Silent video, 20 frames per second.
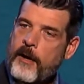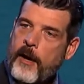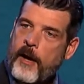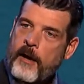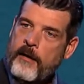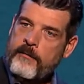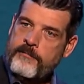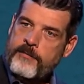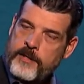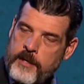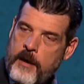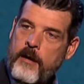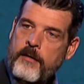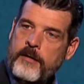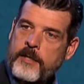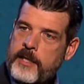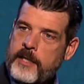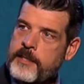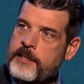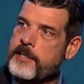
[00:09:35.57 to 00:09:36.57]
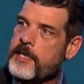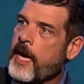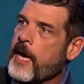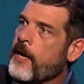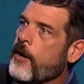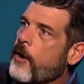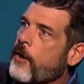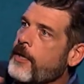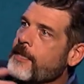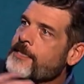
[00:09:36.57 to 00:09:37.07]
of the donkeys,
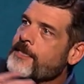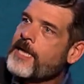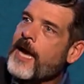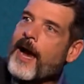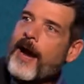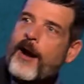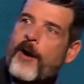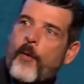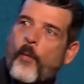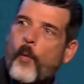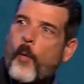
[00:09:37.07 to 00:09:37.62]
and her entire